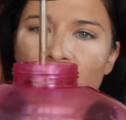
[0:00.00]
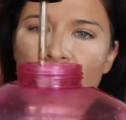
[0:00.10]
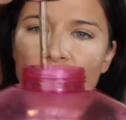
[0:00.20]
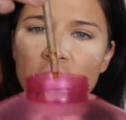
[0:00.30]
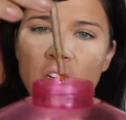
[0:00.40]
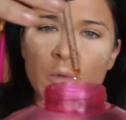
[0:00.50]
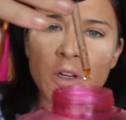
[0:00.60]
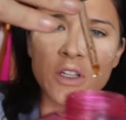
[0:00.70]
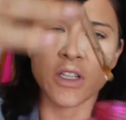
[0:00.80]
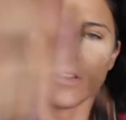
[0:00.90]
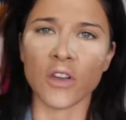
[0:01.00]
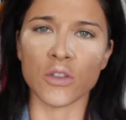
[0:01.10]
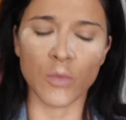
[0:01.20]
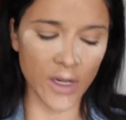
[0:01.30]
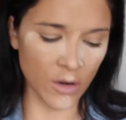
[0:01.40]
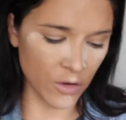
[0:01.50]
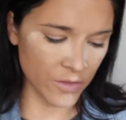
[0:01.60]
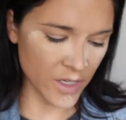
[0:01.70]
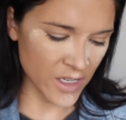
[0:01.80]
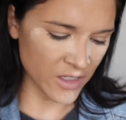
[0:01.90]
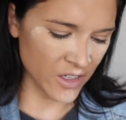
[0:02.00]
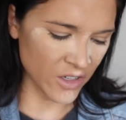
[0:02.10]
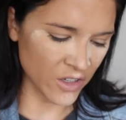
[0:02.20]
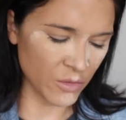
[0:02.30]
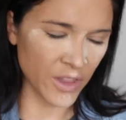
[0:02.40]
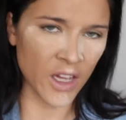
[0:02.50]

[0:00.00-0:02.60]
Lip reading: I don't know, you know when you just have those weird off days and you don't know what the